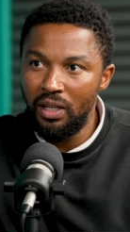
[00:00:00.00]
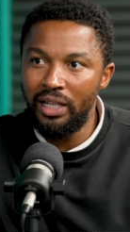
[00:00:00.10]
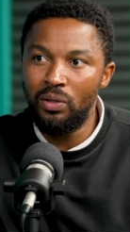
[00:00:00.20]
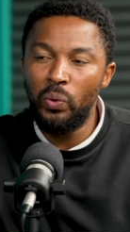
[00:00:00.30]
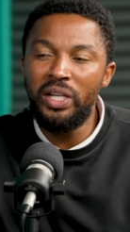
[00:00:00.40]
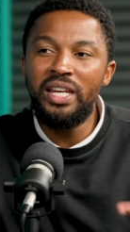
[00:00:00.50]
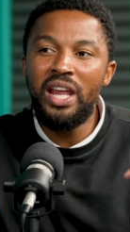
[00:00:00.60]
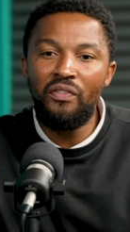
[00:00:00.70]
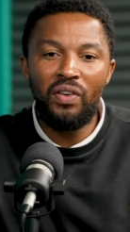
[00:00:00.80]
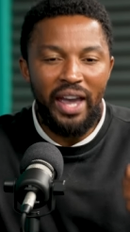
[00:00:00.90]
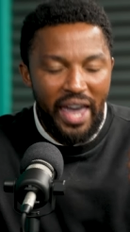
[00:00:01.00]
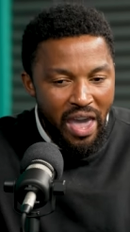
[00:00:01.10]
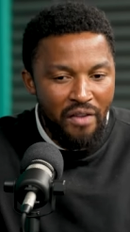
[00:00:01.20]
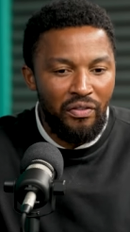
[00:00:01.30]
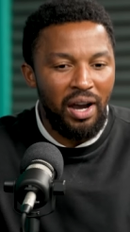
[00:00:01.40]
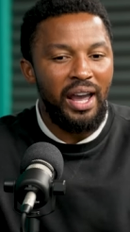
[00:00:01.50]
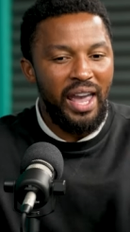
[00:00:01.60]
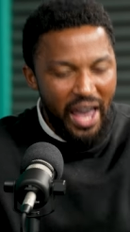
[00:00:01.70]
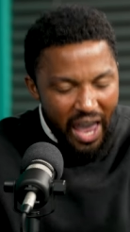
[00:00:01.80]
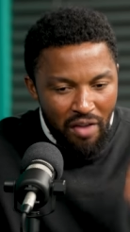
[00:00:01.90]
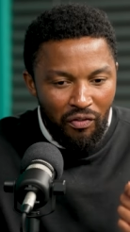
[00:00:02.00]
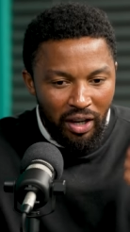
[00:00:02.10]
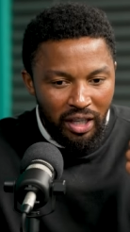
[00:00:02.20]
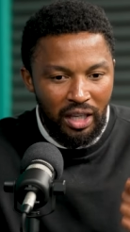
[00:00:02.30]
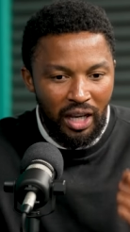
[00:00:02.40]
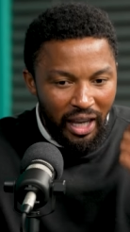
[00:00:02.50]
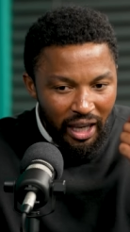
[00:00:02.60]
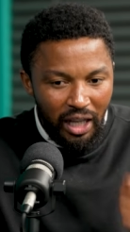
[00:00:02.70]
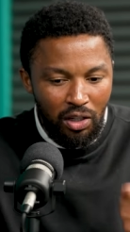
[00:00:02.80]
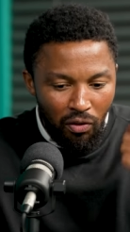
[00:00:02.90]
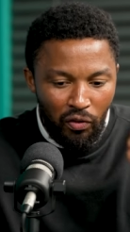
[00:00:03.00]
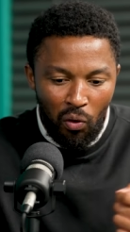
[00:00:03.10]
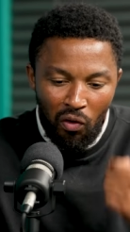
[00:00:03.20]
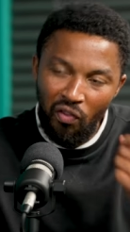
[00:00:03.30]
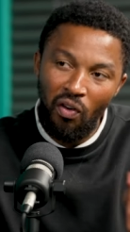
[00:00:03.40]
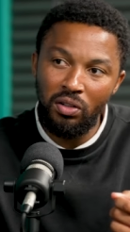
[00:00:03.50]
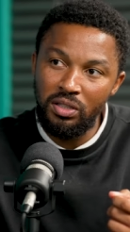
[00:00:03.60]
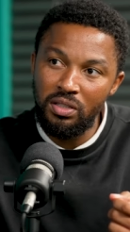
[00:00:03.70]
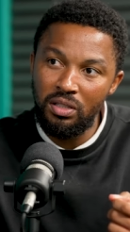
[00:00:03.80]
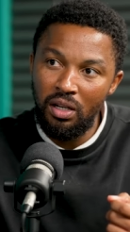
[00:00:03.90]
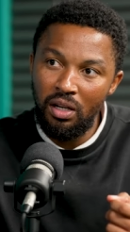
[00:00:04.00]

and we never ever hear any of your faults,